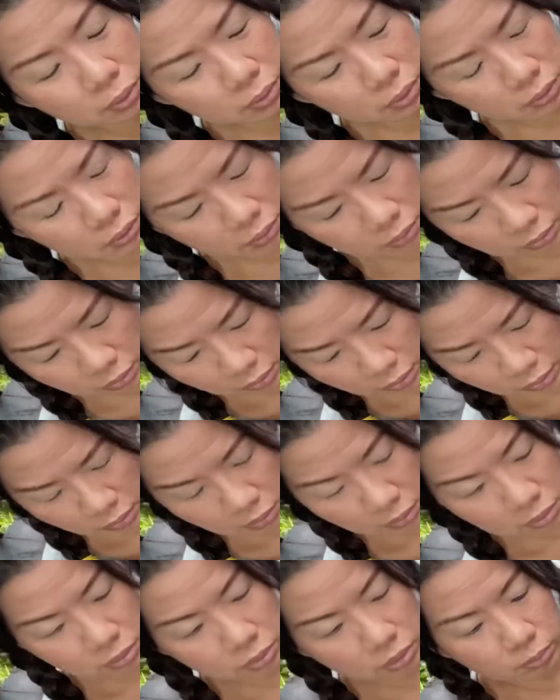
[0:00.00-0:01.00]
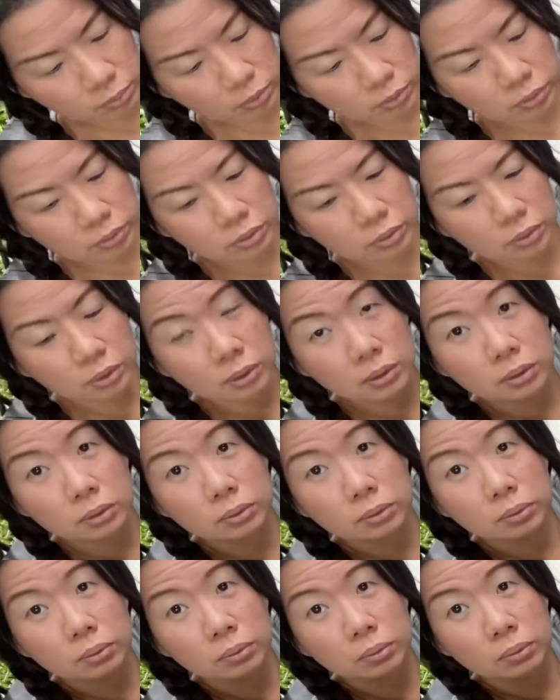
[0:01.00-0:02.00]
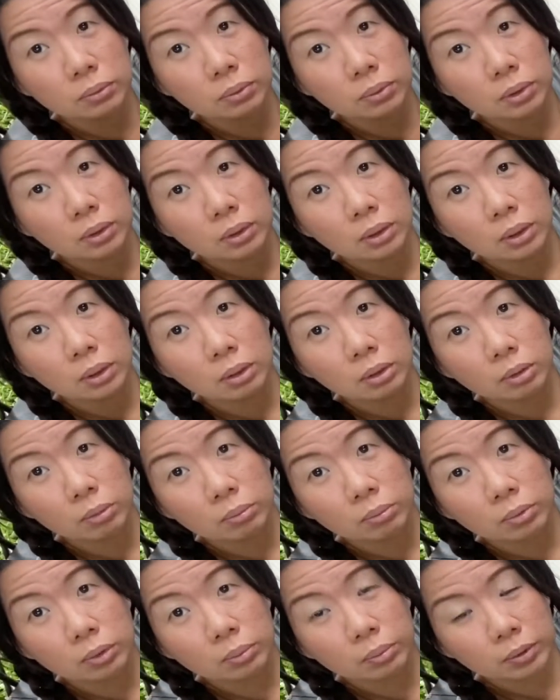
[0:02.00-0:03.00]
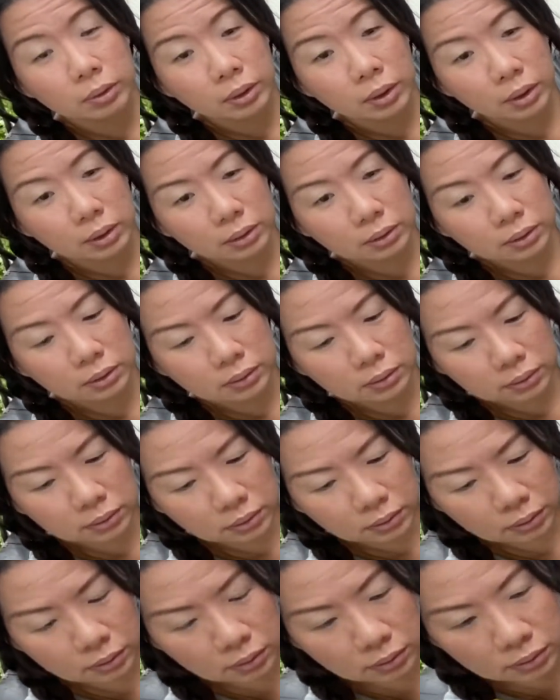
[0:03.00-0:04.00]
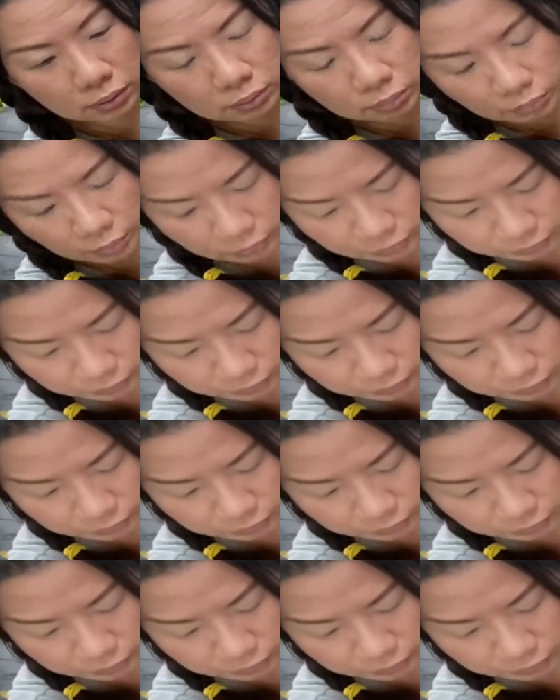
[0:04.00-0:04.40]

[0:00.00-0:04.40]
here, so I'm going to try to propagate this as well.